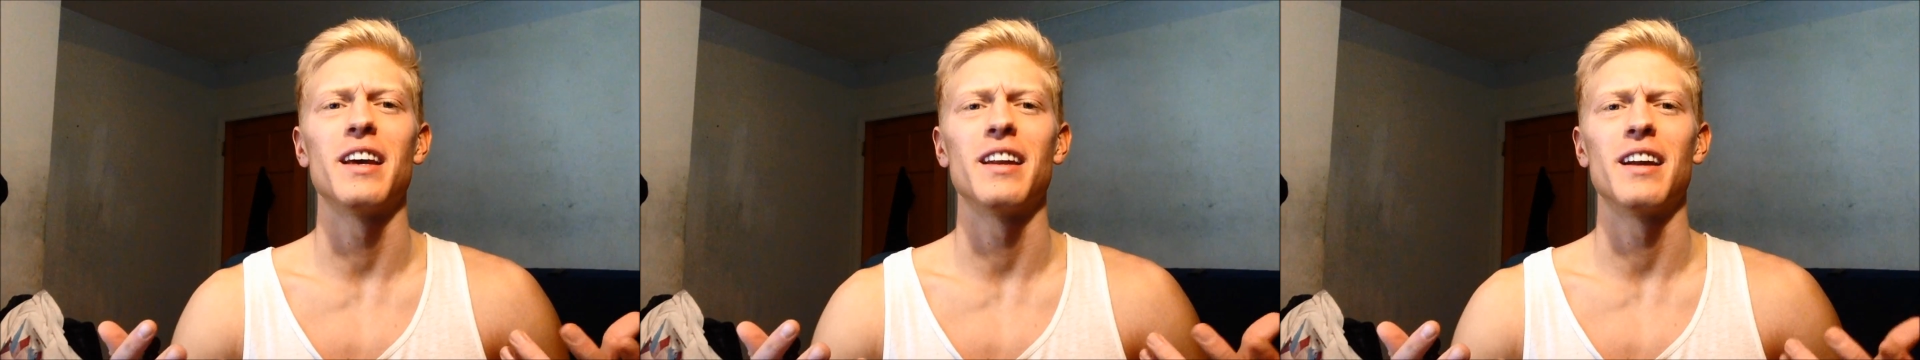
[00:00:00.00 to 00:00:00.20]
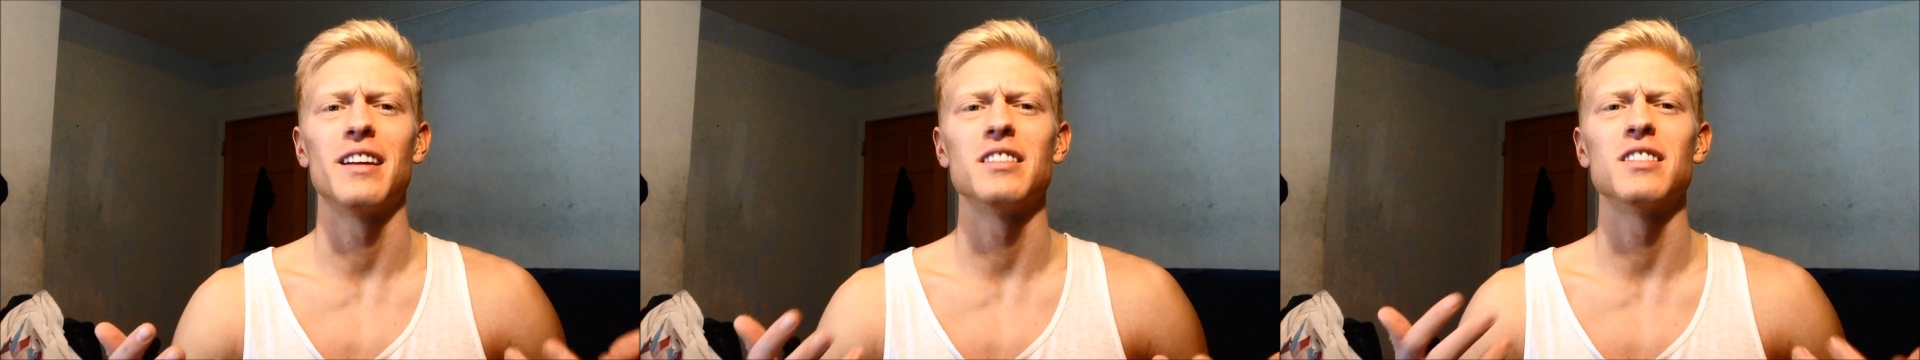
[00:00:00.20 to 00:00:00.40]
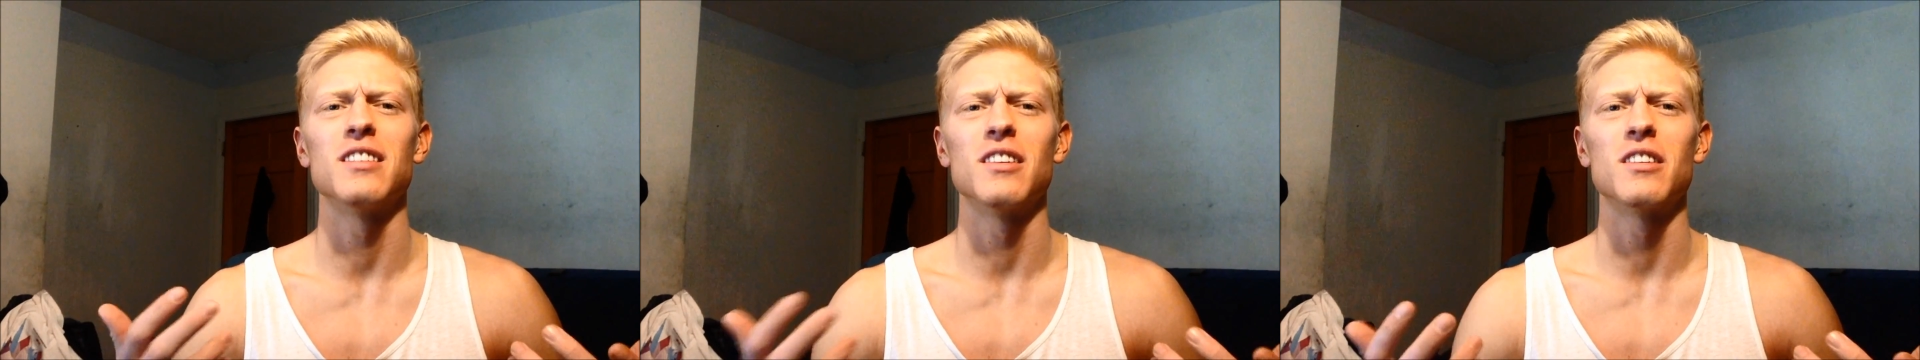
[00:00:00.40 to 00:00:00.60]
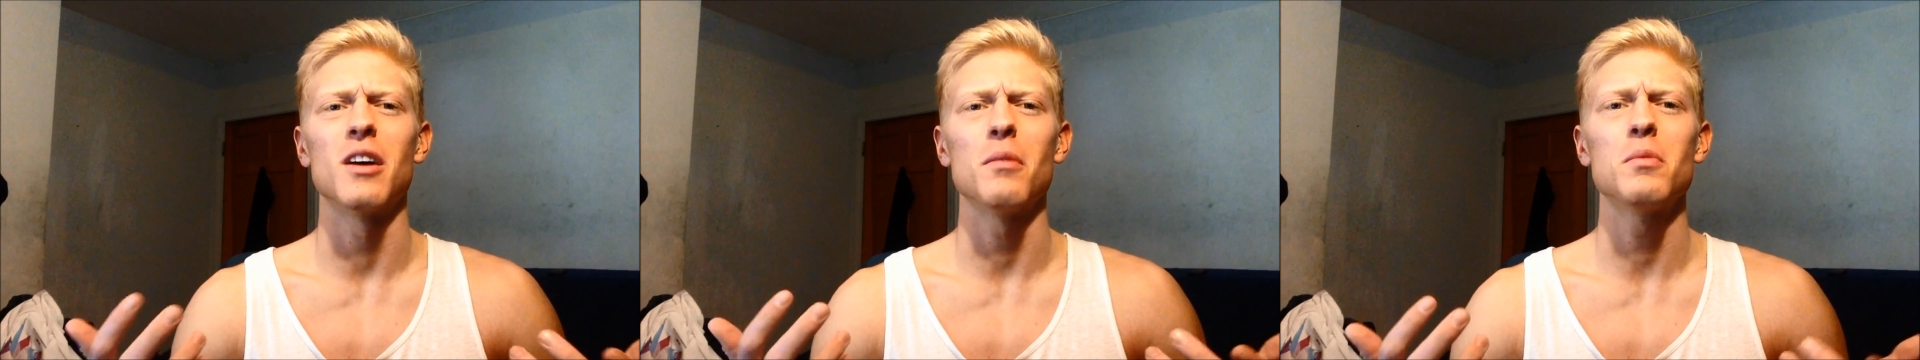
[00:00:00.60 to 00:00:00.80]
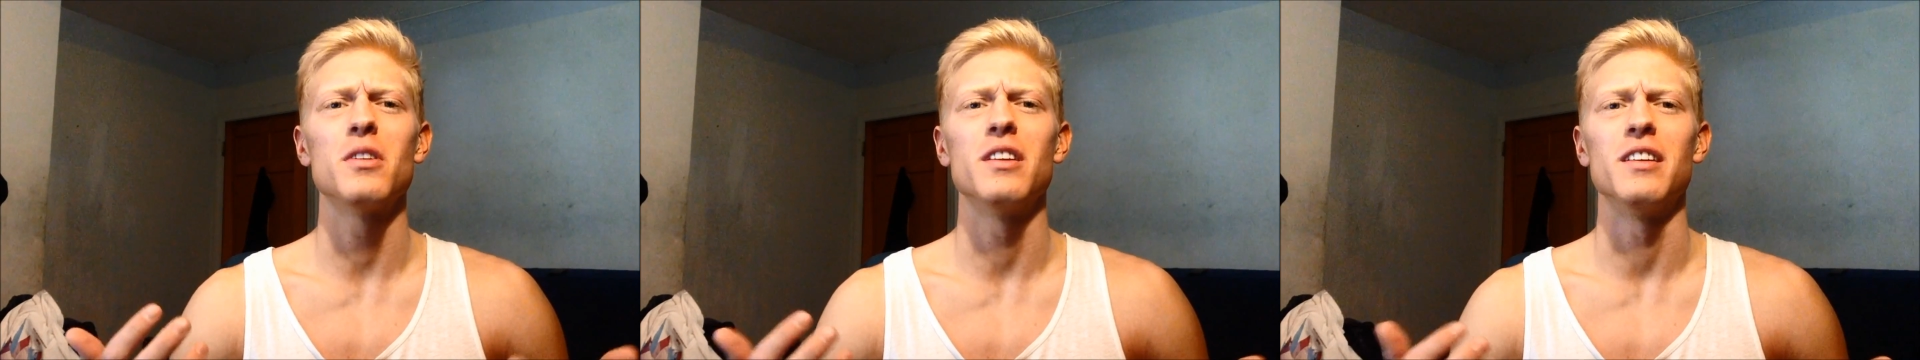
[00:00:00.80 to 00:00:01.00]
and I just looked
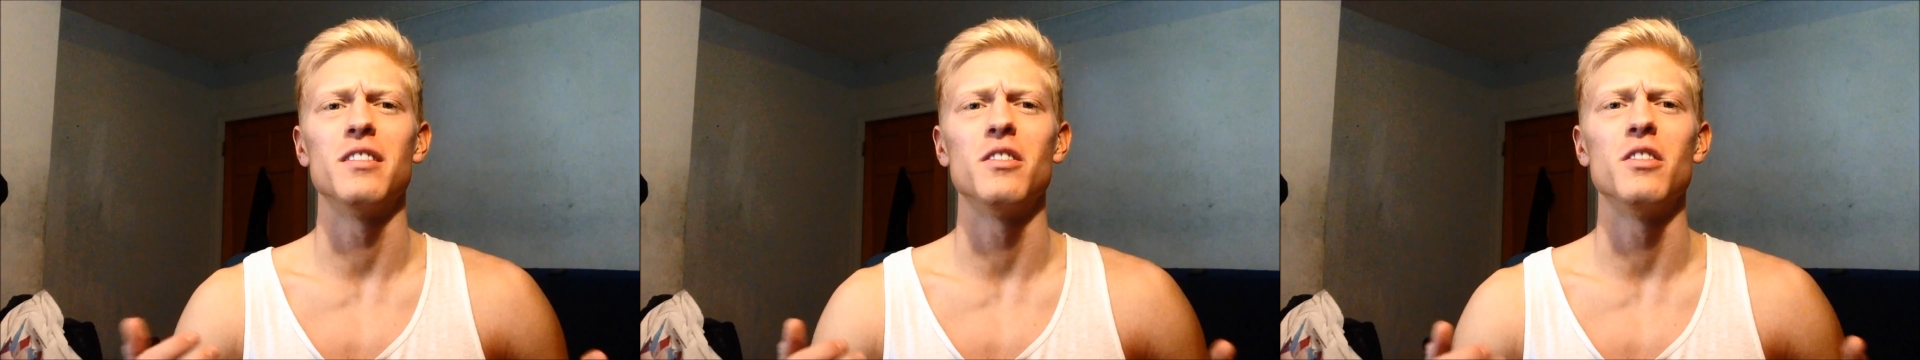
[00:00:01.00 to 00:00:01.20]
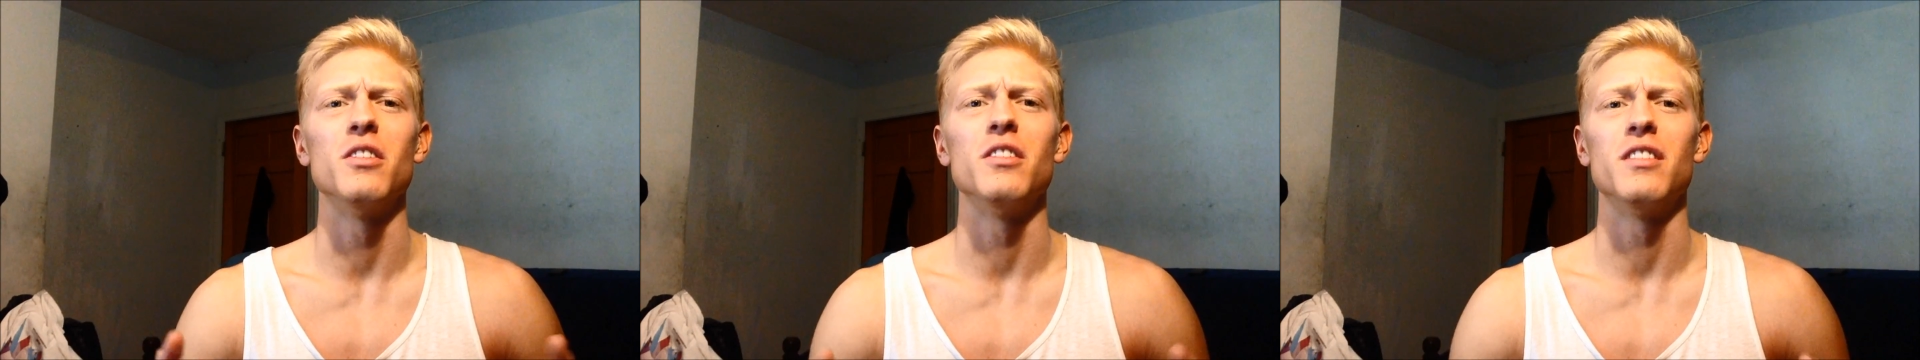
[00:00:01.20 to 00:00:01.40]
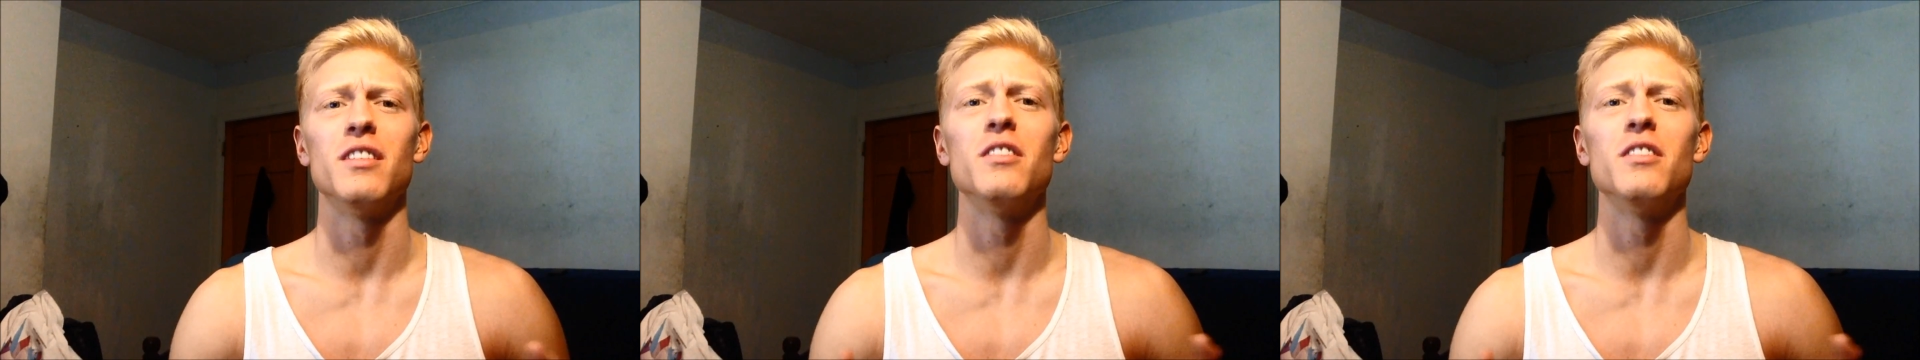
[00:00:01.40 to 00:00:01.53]
up to these dudes.